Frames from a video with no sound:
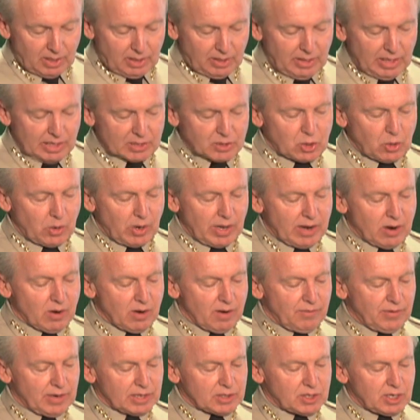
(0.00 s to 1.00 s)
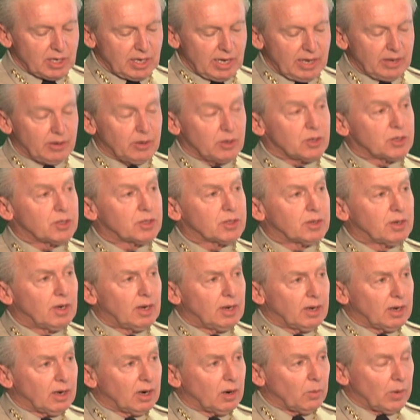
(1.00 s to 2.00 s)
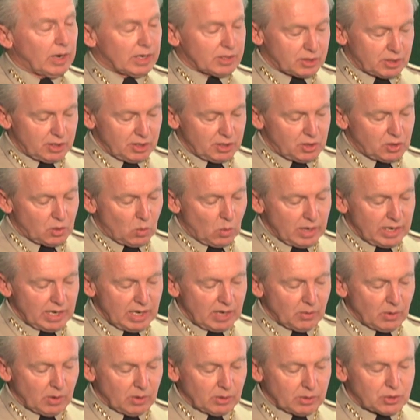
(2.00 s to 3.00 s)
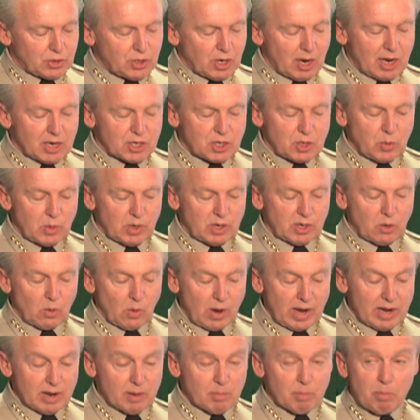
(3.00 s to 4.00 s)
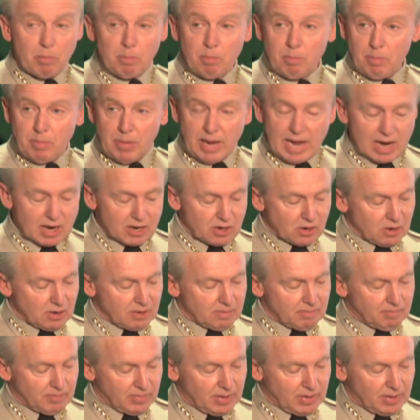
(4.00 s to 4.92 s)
Yesterday, our investigators arrested 20-year-old Joshua Graham Packer,